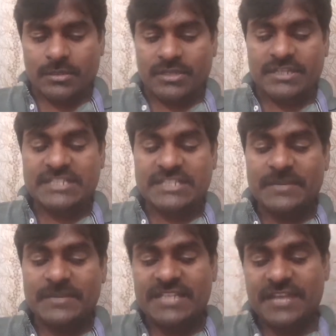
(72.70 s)

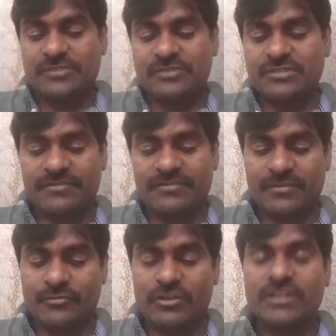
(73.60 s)
displace hydrogen
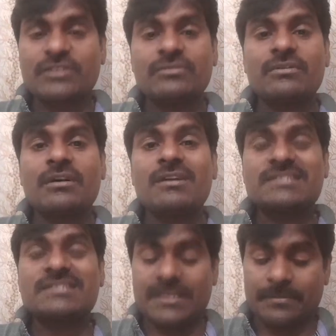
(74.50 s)
from water or
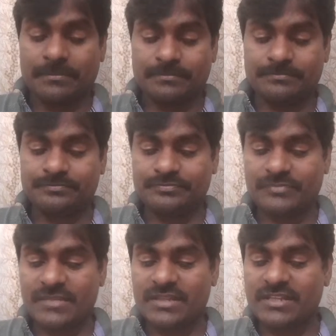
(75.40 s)
steam.
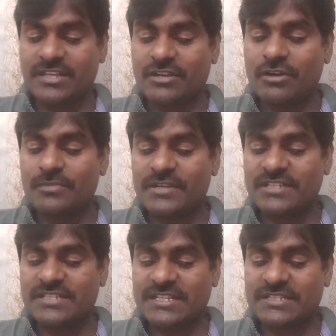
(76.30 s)
Then
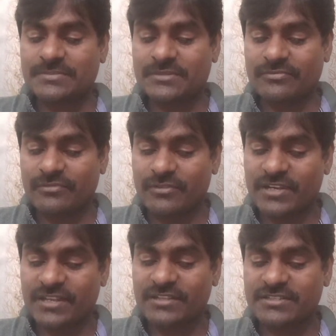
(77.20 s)
non-metals except
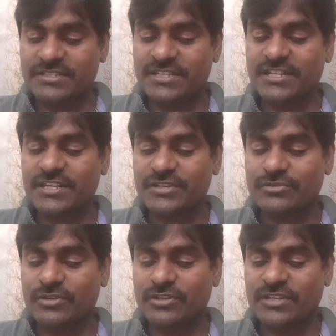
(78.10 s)
fluorine
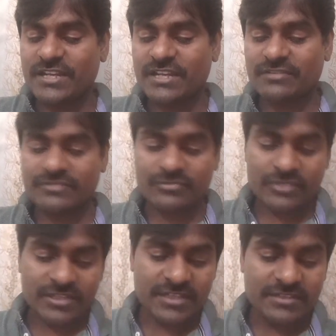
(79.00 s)
generally do not react with
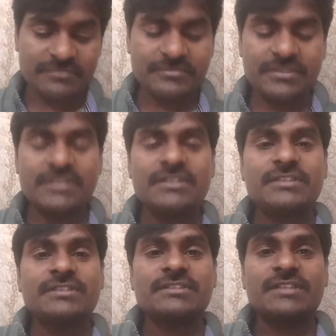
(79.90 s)
water.
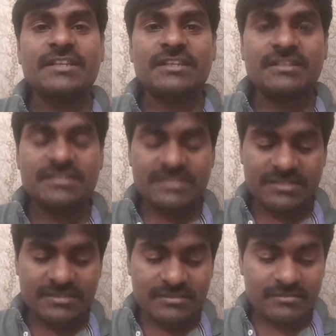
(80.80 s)
Then
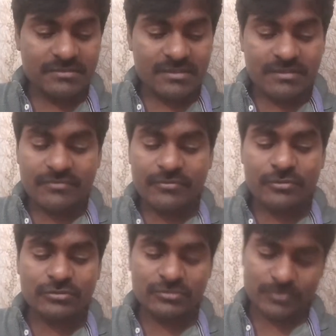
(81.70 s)

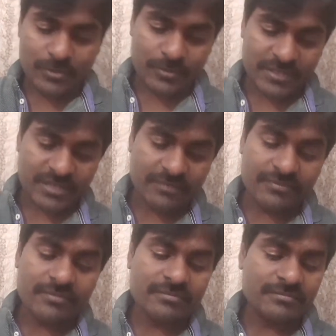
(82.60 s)
fourth property of
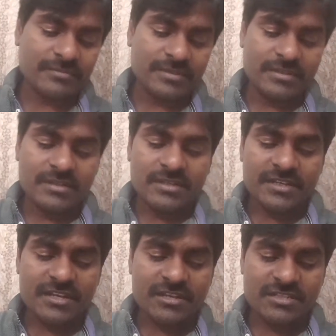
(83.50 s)

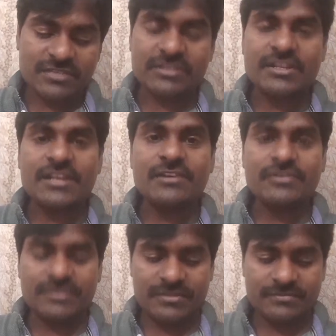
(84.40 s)
reaction with the
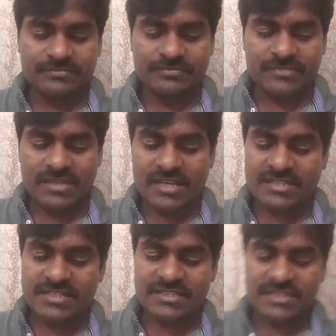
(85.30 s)
dilute
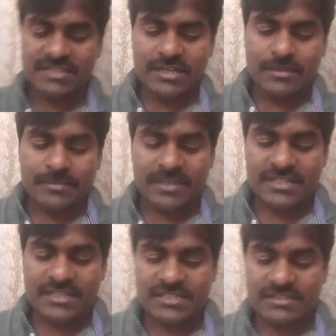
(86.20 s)
acids.
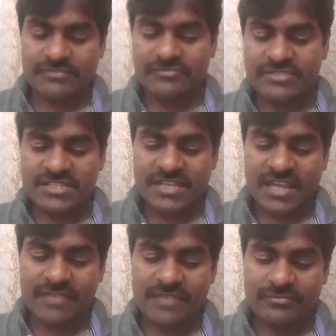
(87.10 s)
Metals which
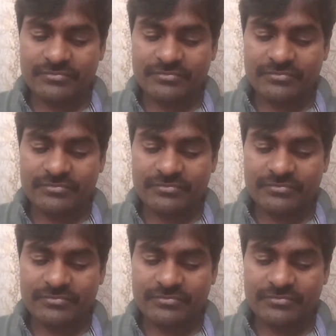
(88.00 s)
lie